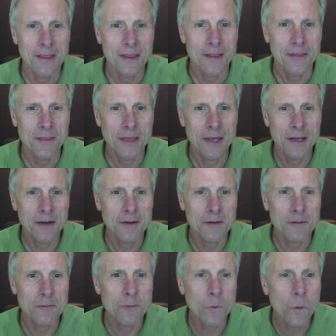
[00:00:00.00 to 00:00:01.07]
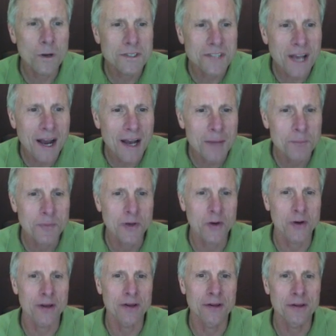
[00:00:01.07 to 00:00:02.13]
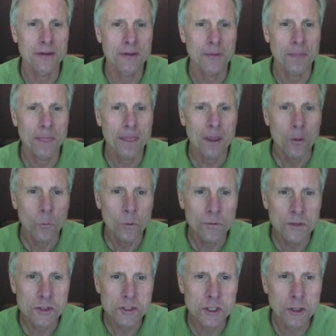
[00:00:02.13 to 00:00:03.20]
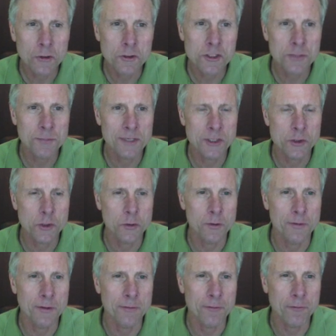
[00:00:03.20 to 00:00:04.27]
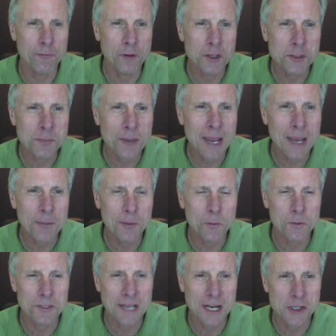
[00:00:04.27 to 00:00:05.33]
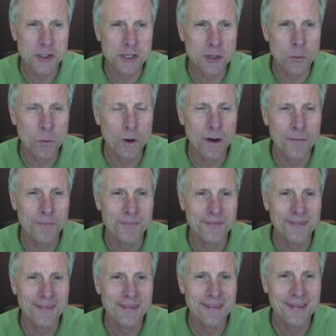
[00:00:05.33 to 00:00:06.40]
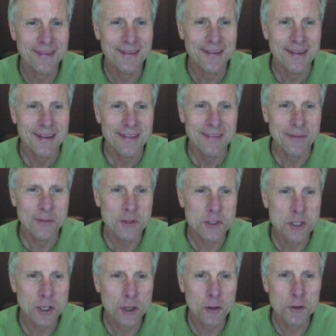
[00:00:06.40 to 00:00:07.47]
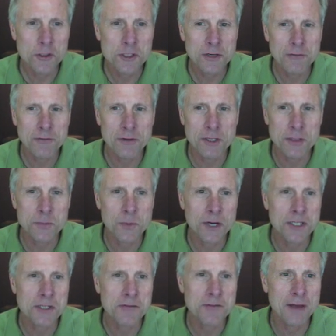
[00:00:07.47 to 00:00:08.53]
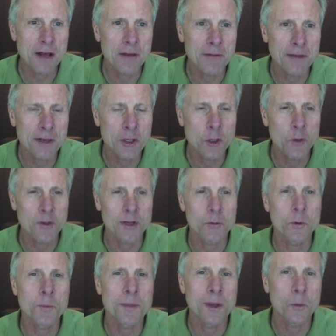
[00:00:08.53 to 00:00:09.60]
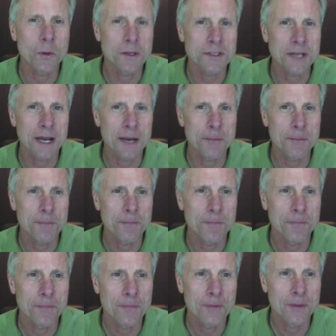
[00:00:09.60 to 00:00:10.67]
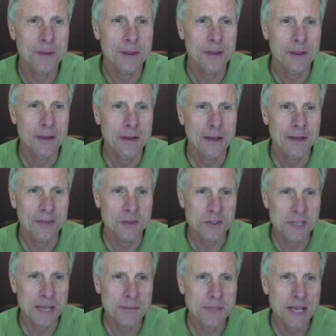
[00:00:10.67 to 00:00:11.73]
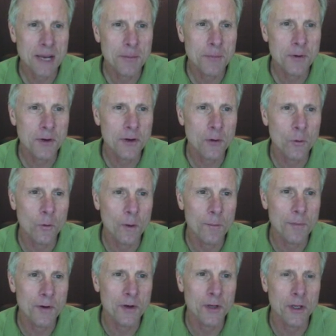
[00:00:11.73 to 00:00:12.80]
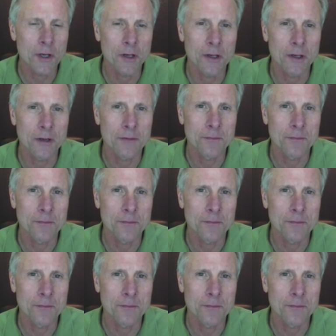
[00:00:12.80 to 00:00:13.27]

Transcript: then for what time period would the solution be true? If the first payment was actually at 1, then the solution for this present value of the annuity would be at what time? At the same time period or one period earlier?